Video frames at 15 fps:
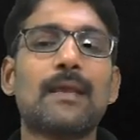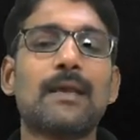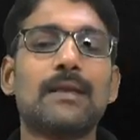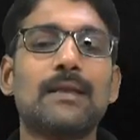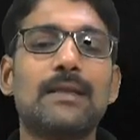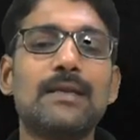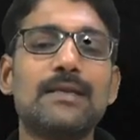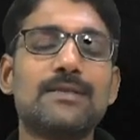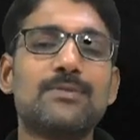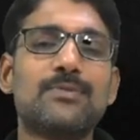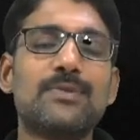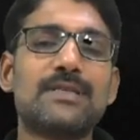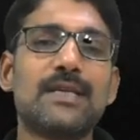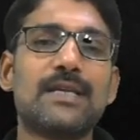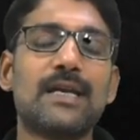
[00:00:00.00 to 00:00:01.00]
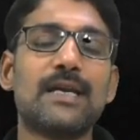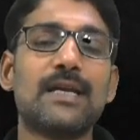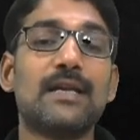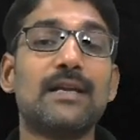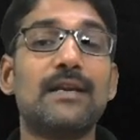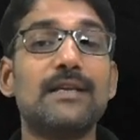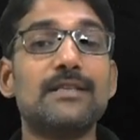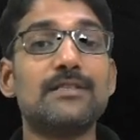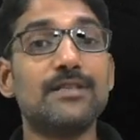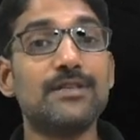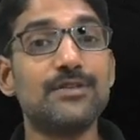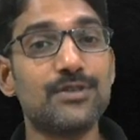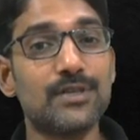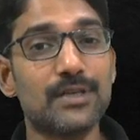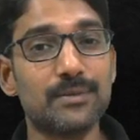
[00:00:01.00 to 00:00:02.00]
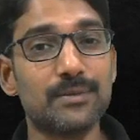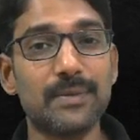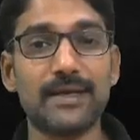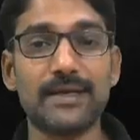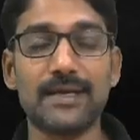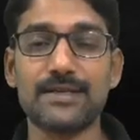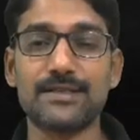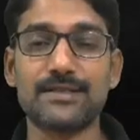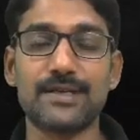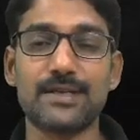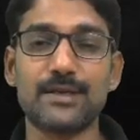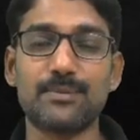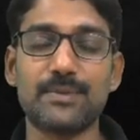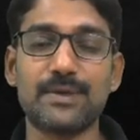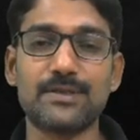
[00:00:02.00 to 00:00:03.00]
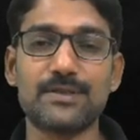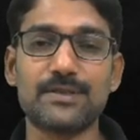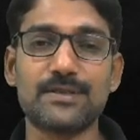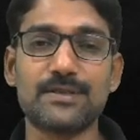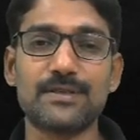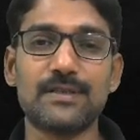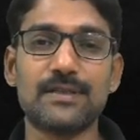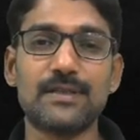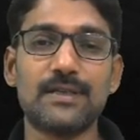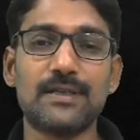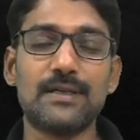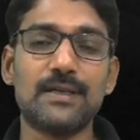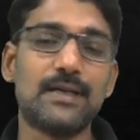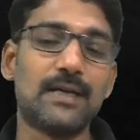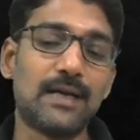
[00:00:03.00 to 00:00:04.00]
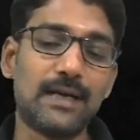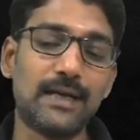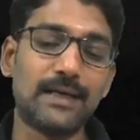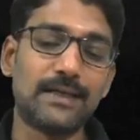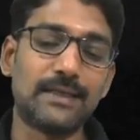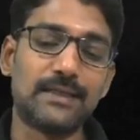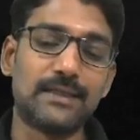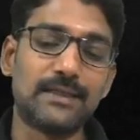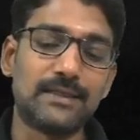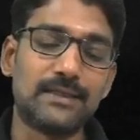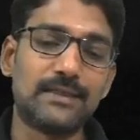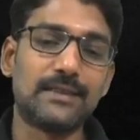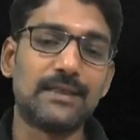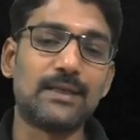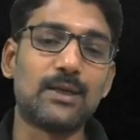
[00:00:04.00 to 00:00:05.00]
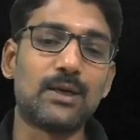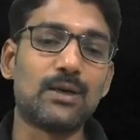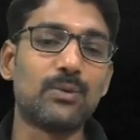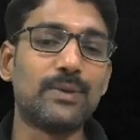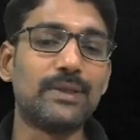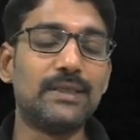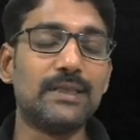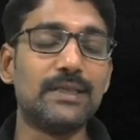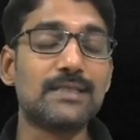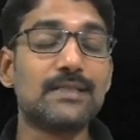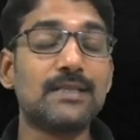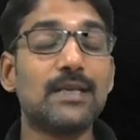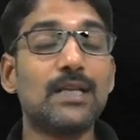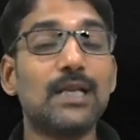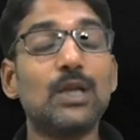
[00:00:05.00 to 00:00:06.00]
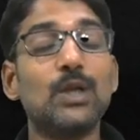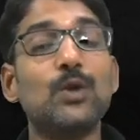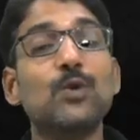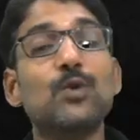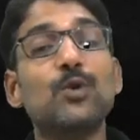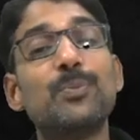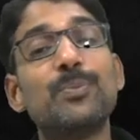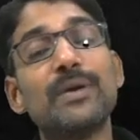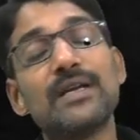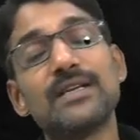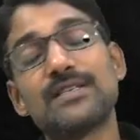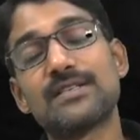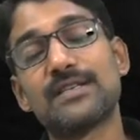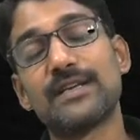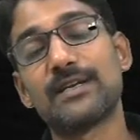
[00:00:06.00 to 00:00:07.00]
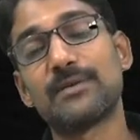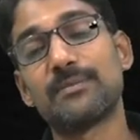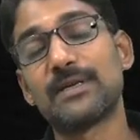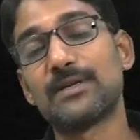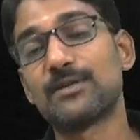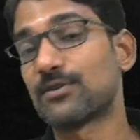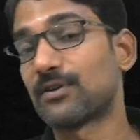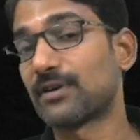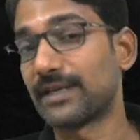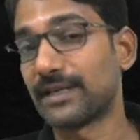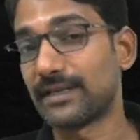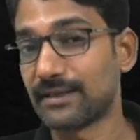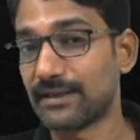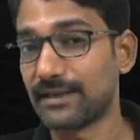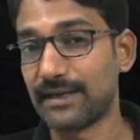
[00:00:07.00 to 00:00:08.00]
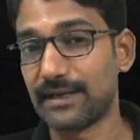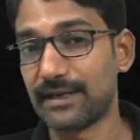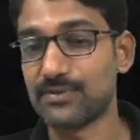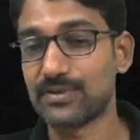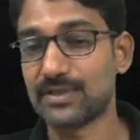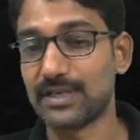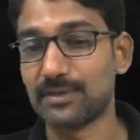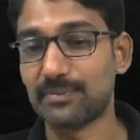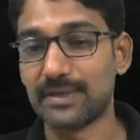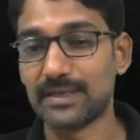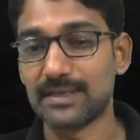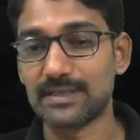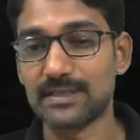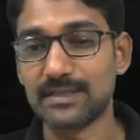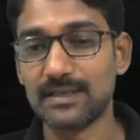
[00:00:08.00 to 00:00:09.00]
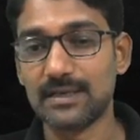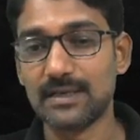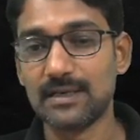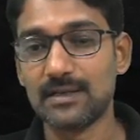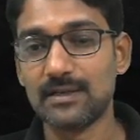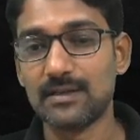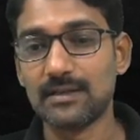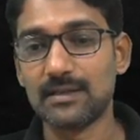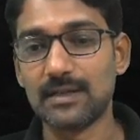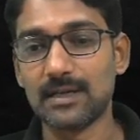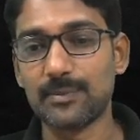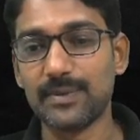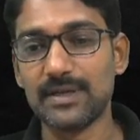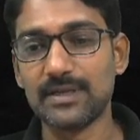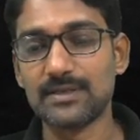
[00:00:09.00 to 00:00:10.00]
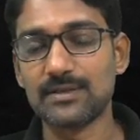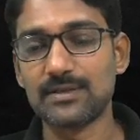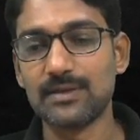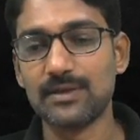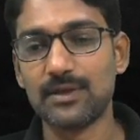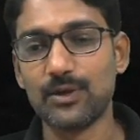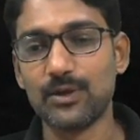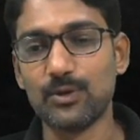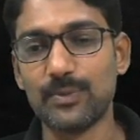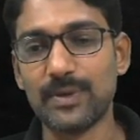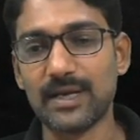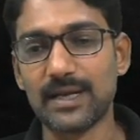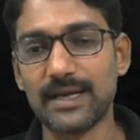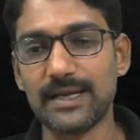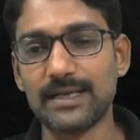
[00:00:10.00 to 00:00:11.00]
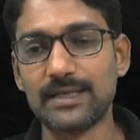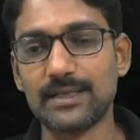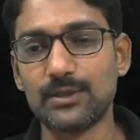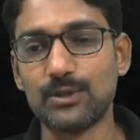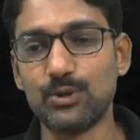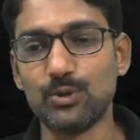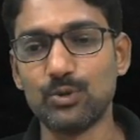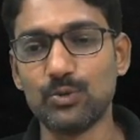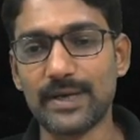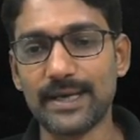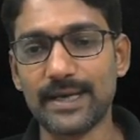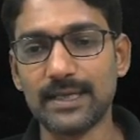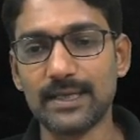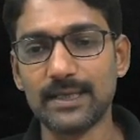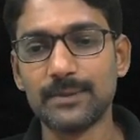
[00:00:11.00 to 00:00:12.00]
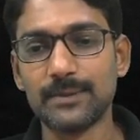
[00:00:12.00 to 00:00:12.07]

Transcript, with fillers: These we say decision making statements and along with this looping statements or iterative statements that means you may write do while